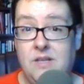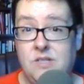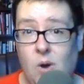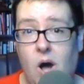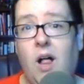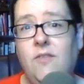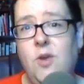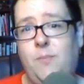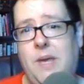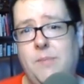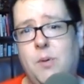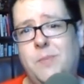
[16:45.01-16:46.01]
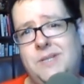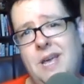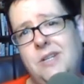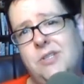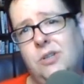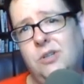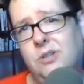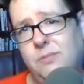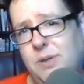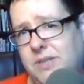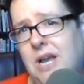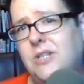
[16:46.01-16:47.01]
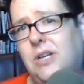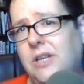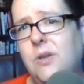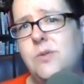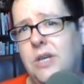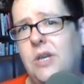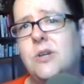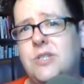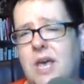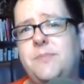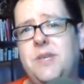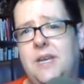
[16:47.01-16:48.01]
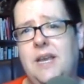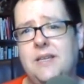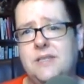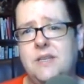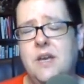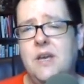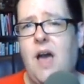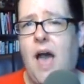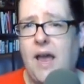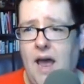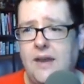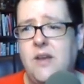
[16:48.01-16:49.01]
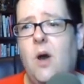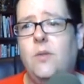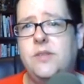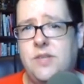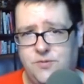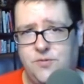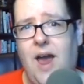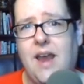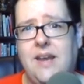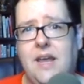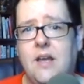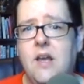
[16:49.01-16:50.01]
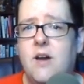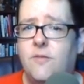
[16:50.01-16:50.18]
to all of you people potentially losing your subsidies, I know this is frightening.